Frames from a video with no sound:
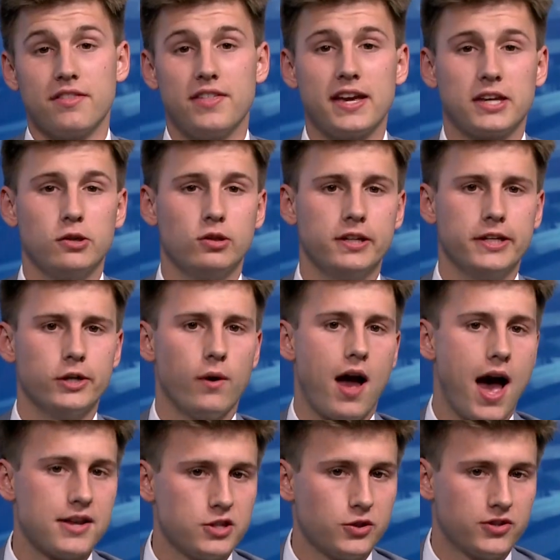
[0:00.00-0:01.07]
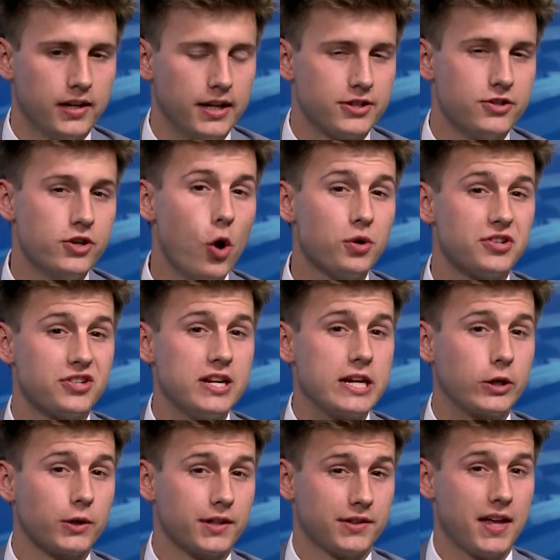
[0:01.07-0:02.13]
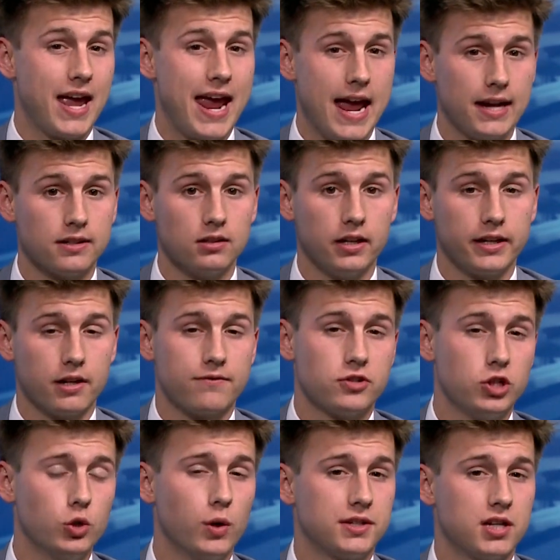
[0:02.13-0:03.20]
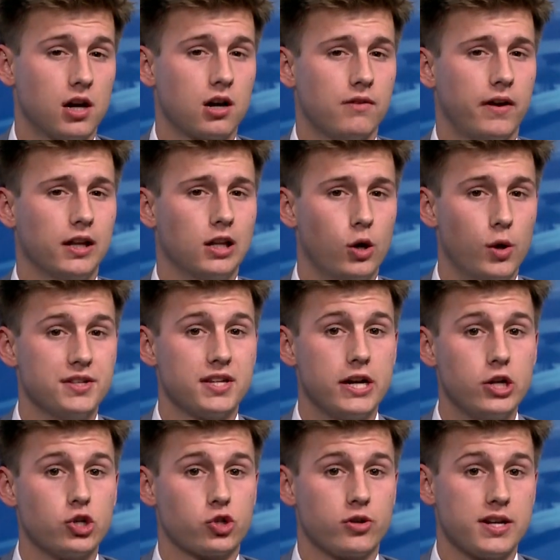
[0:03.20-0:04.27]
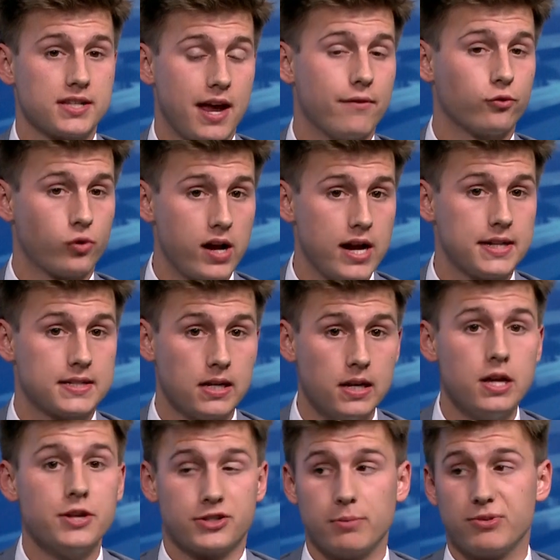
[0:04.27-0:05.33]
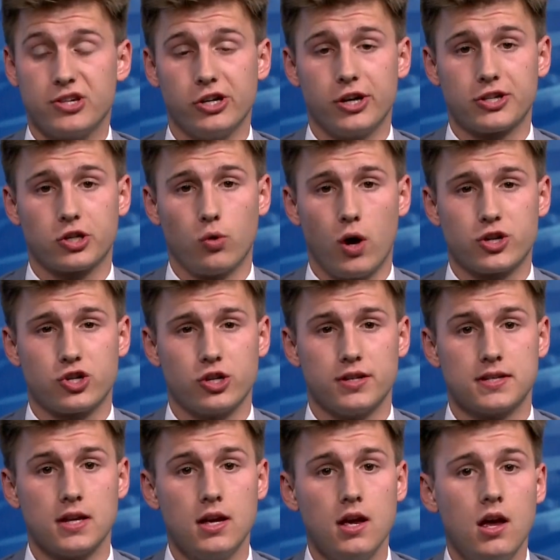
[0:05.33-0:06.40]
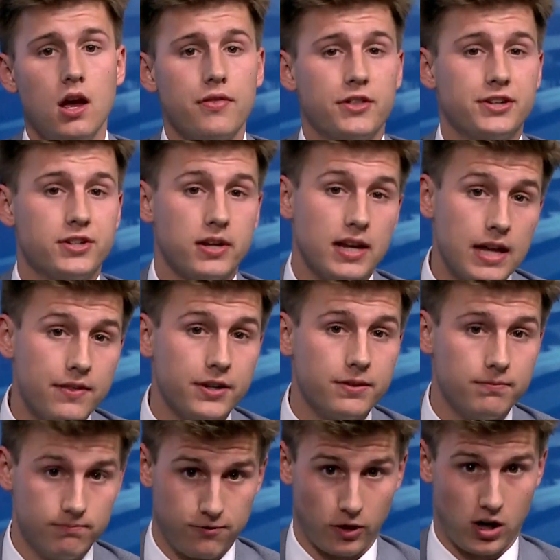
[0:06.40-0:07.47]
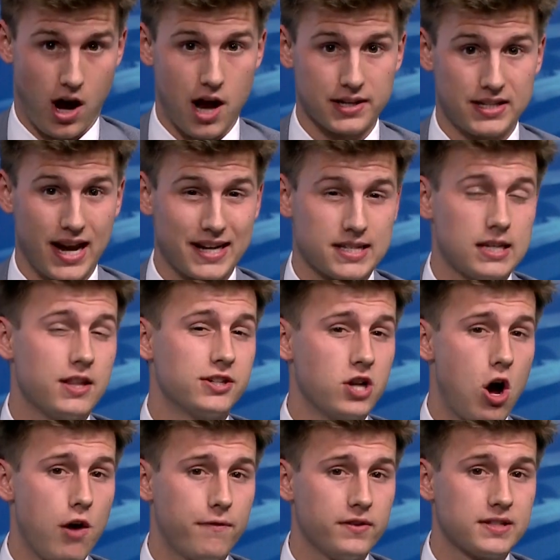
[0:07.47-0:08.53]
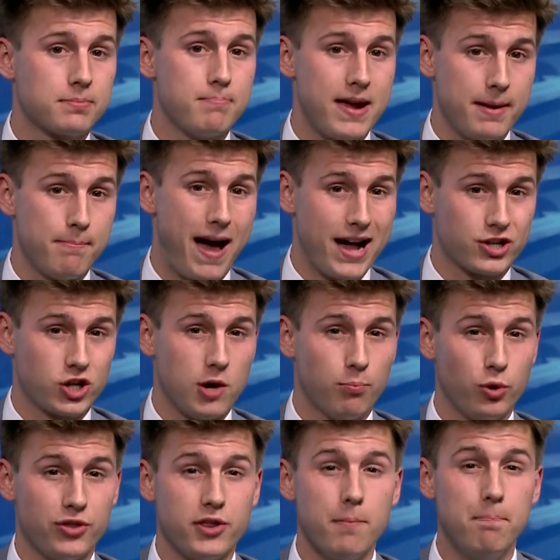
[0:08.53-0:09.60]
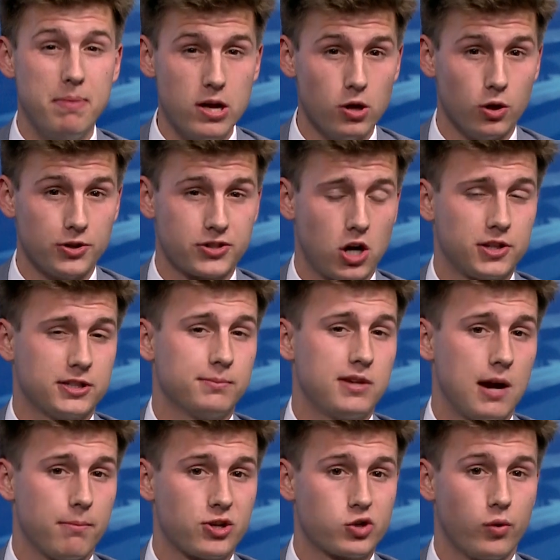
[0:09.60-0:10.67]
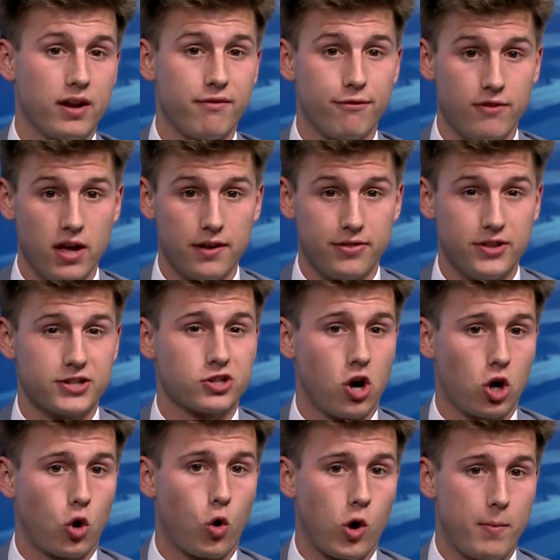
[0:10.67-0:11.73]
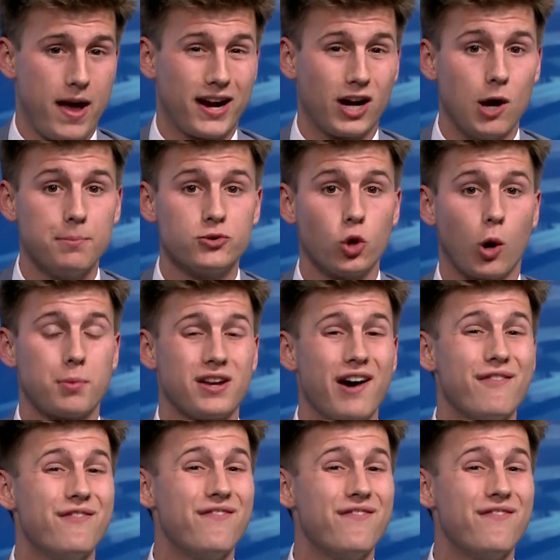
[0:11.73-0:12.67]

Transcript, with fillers: Thank you, Leo. As you said, it's no secret that the handling of Tua Tagovailoa's injuries have raised some serious questions. The, in the, for context, in the Dolphins' ma matchup with the Bills on September 25th, the star quarterback absorbed a